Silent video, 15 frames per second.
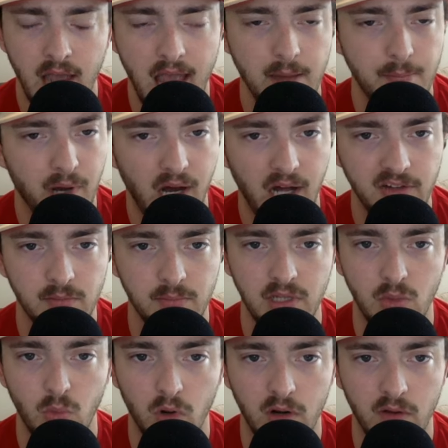and
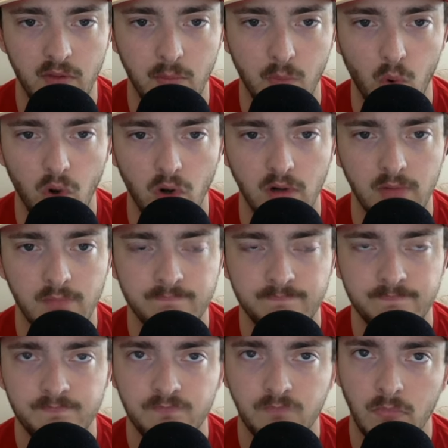possibly one of the more
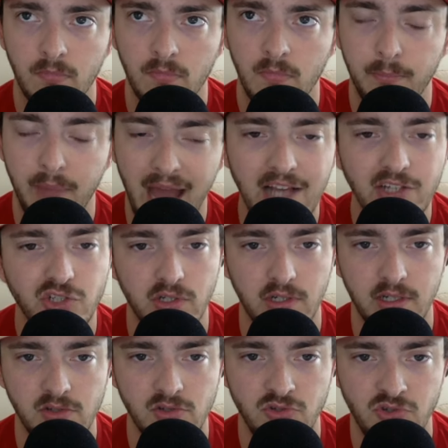
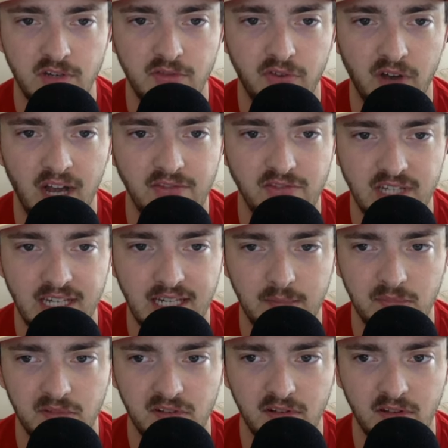passionate G5
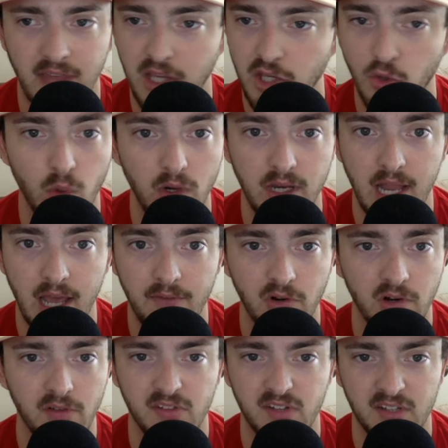teams that you would
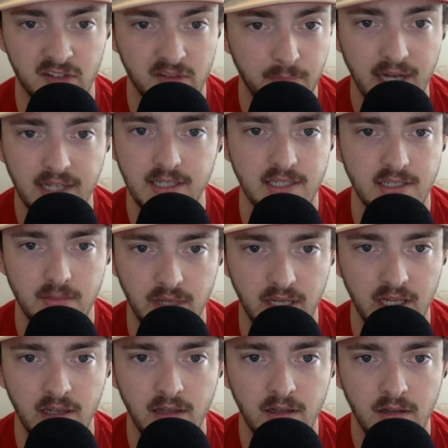never have expected to
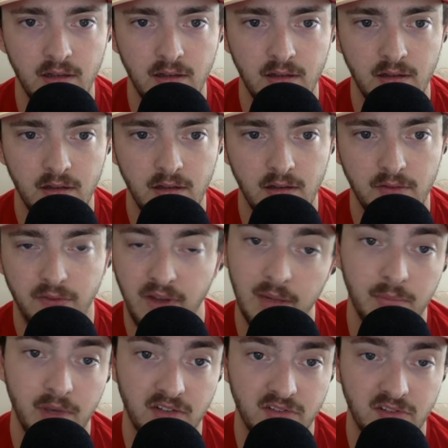be
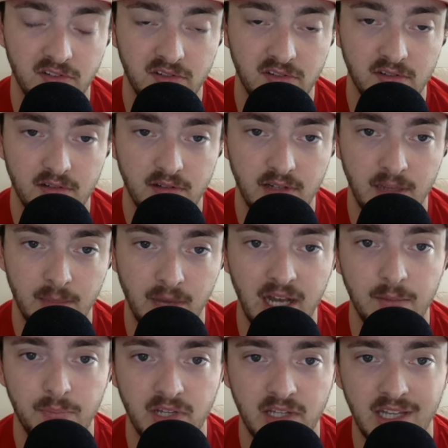fan bases, in my
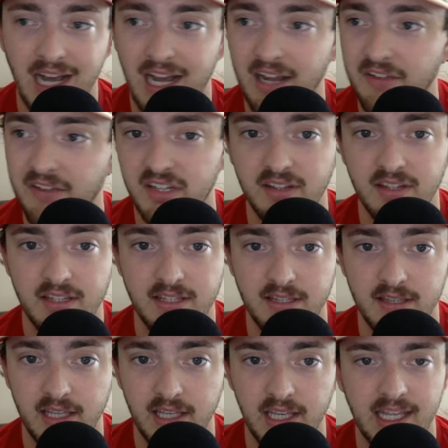opinion. I've seen
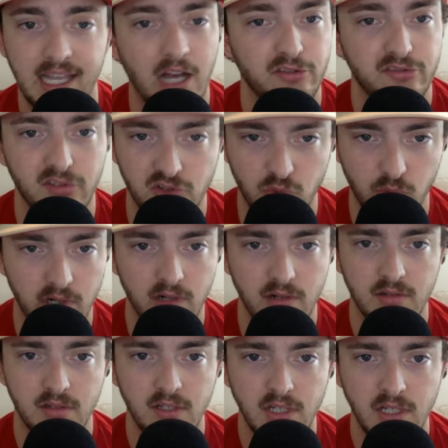the accounts on
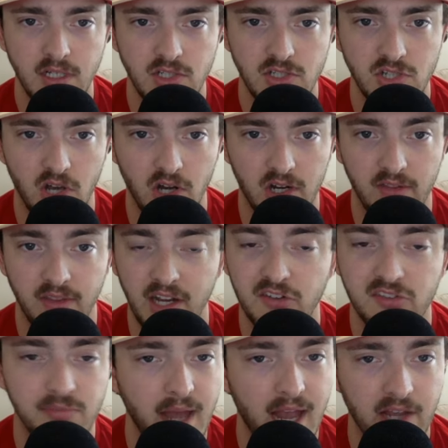Twitter talking their
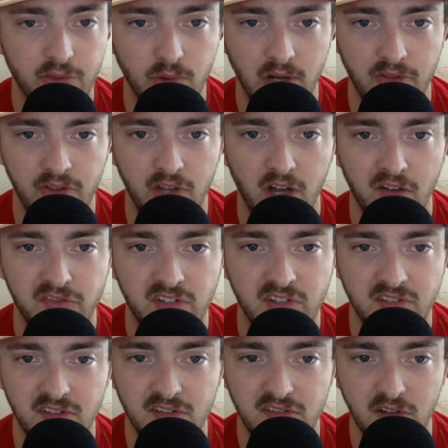smack throughout the
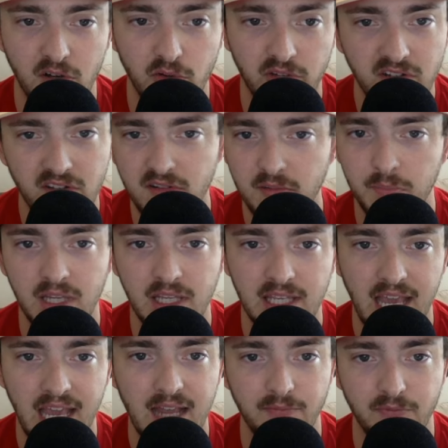offseason. So this is a big
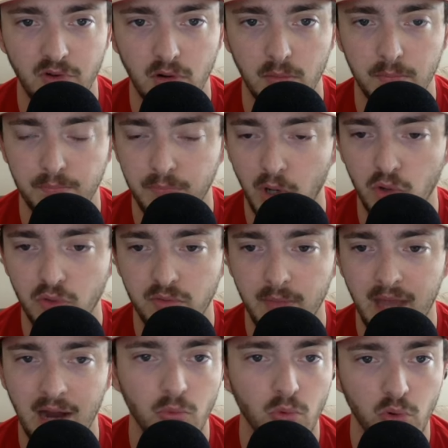game for both
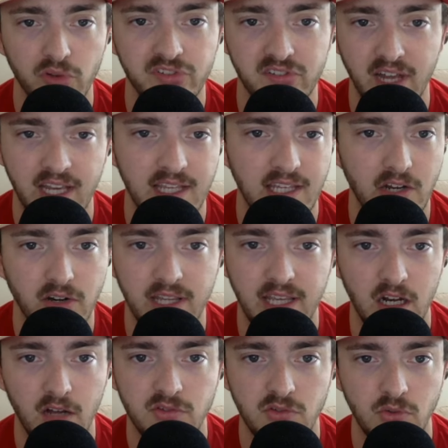Matt Rhule's second year to
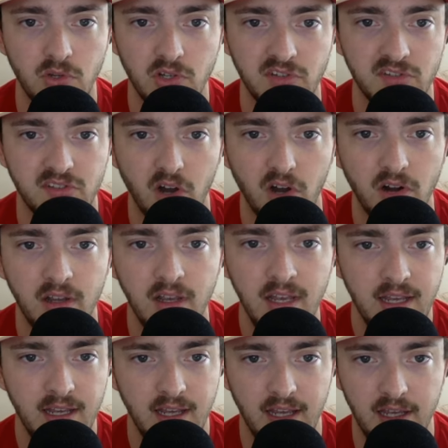get off to a good start
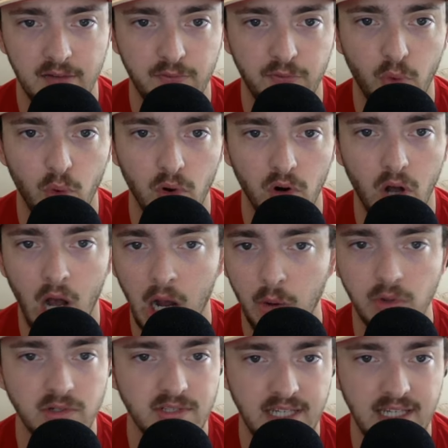and for
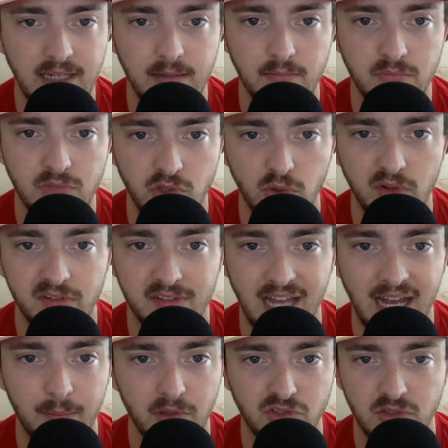our team to
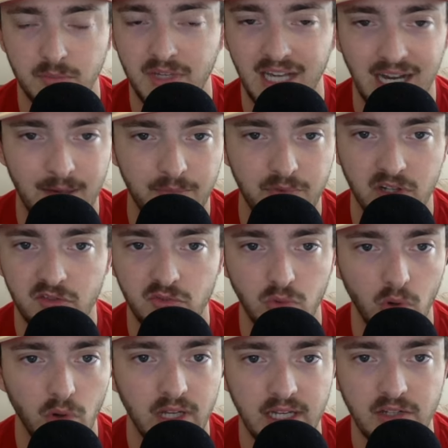establish some confidence
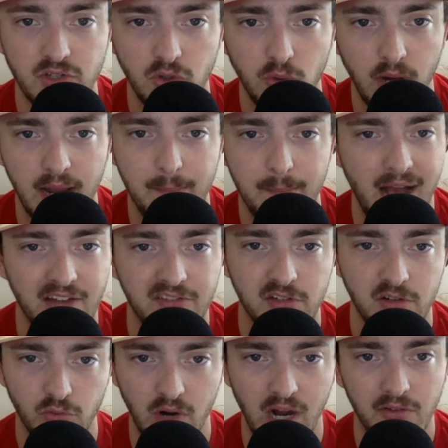rolling into a
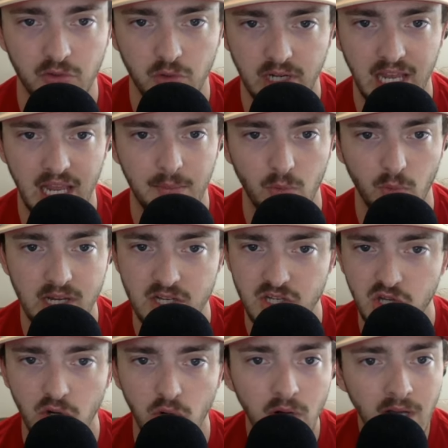massive rivalry game in week
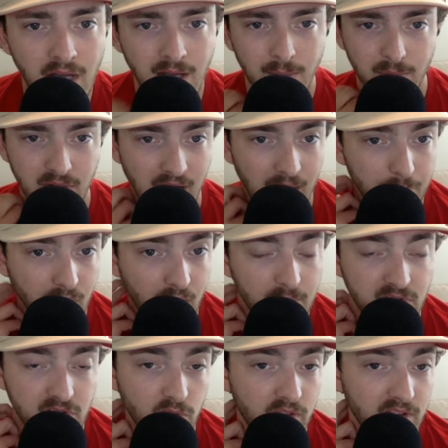two. But I
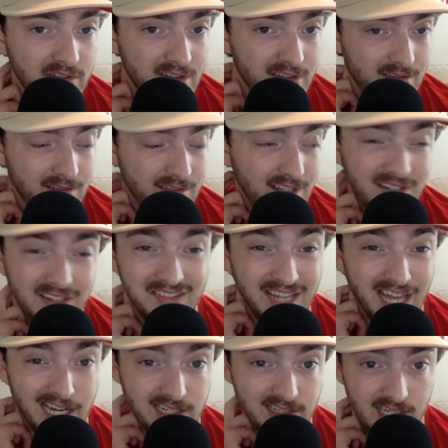promise you this this is
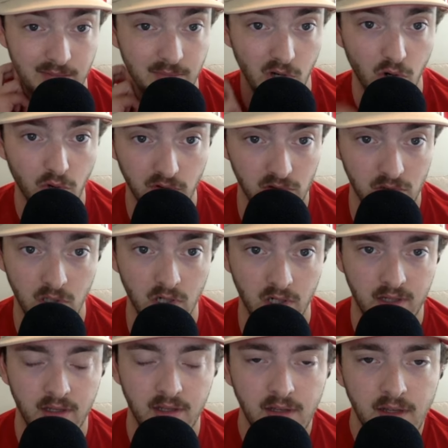not a team to
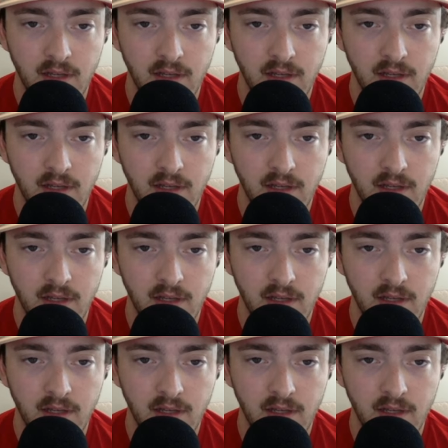overlook